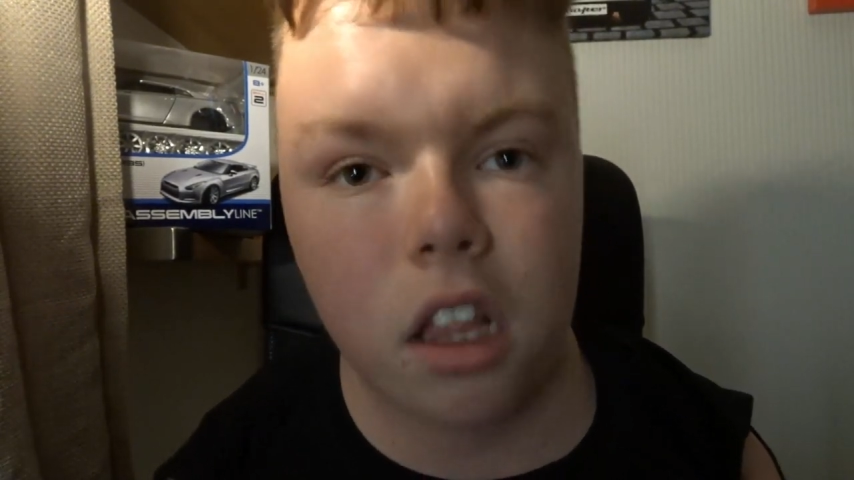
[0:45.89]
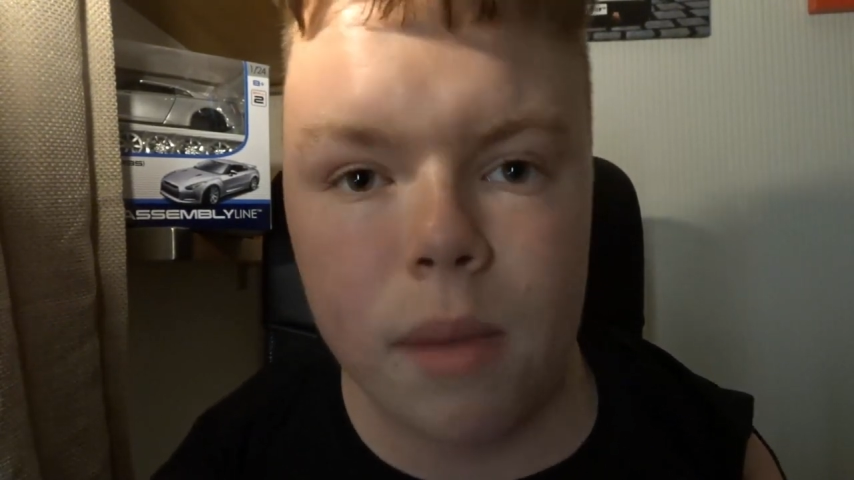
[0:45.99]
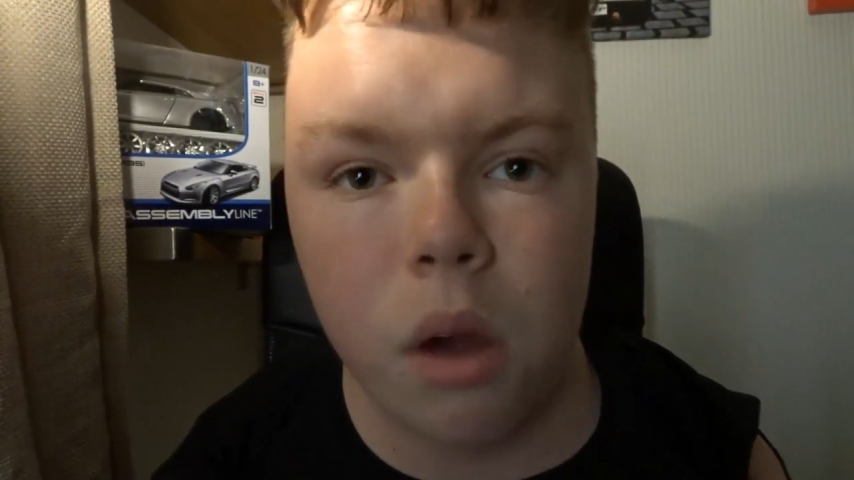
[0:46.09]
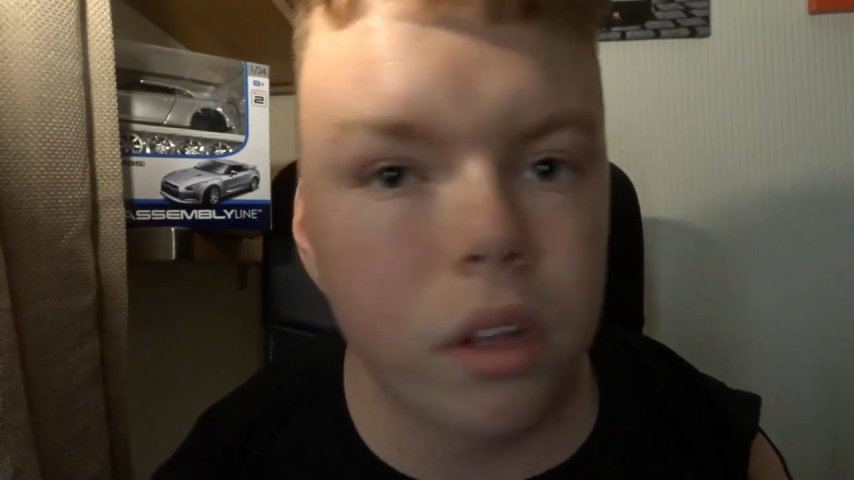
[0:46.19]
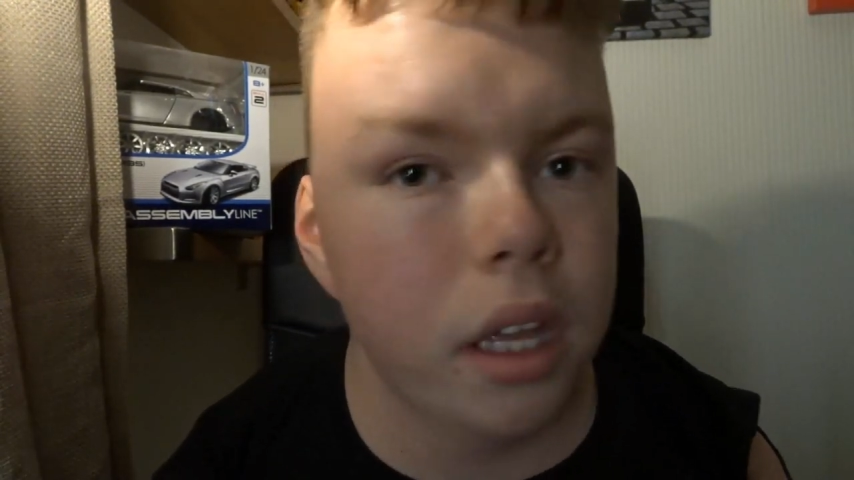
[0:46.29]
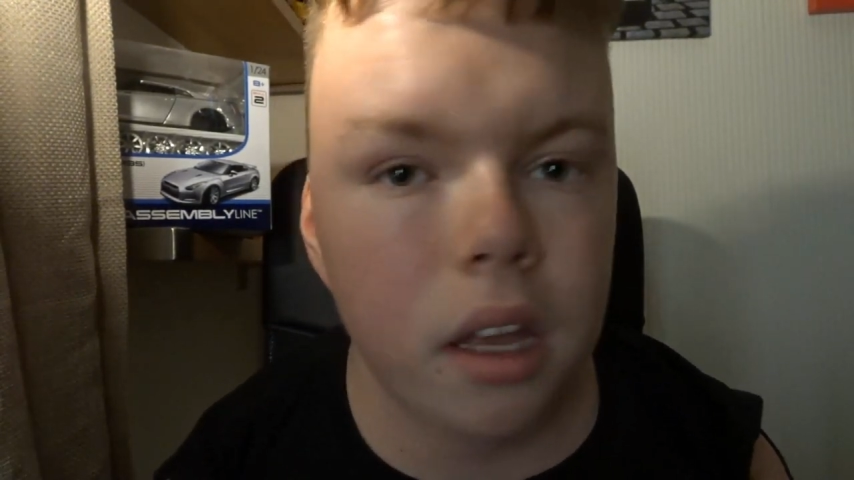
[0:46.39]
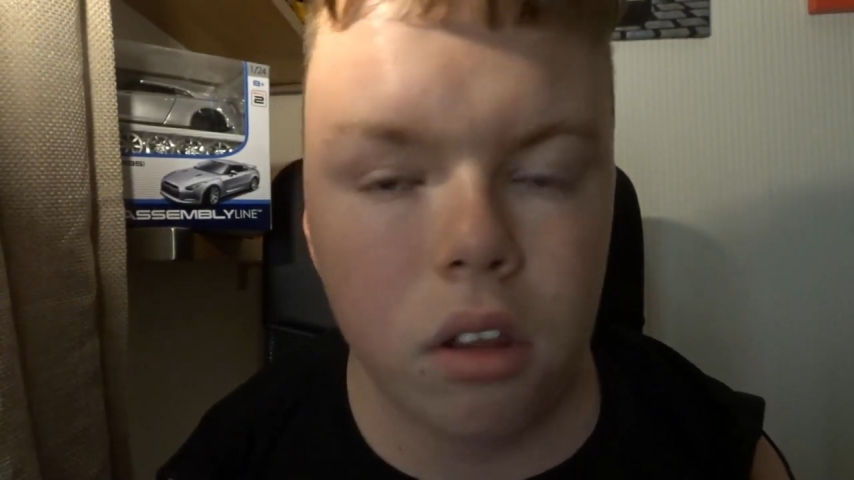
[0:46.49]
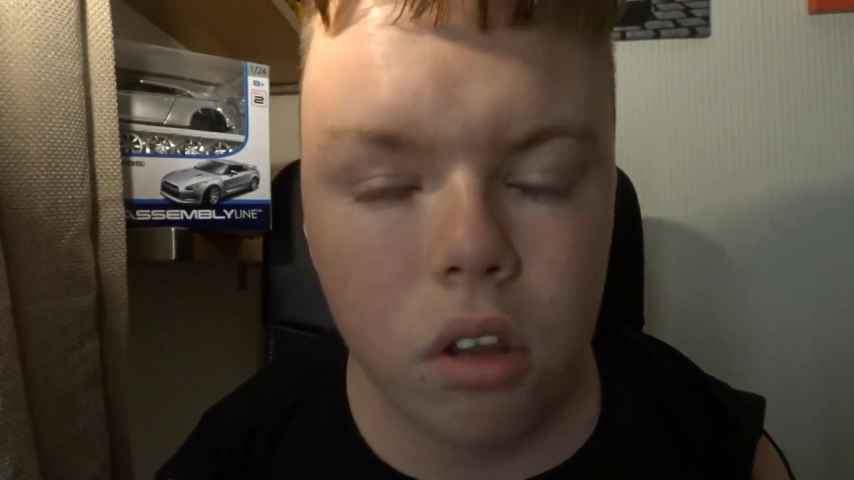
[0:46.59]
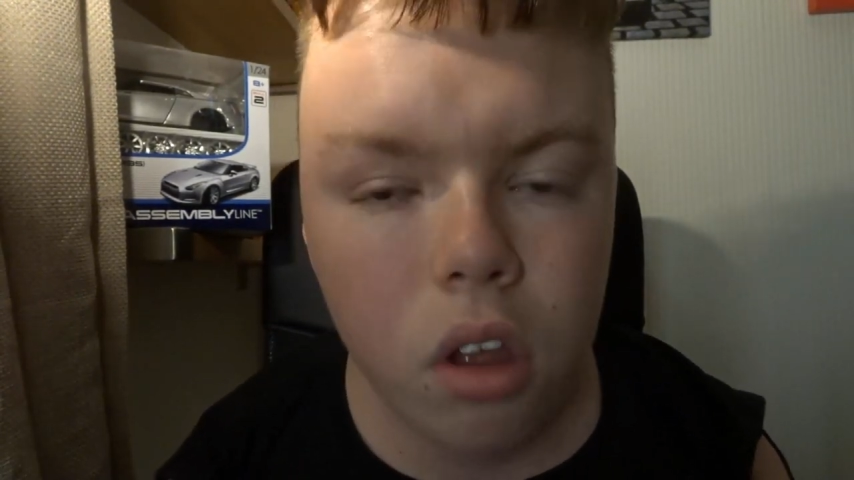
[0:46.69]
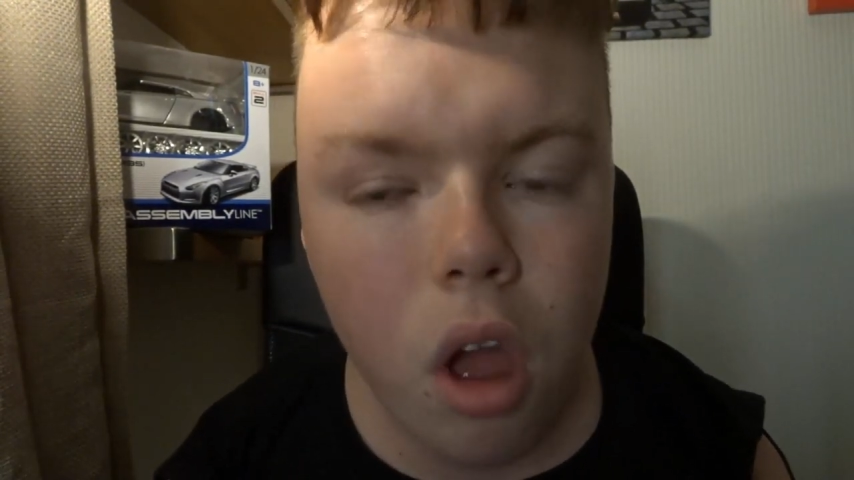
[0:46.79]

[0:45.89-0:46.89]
amount of years.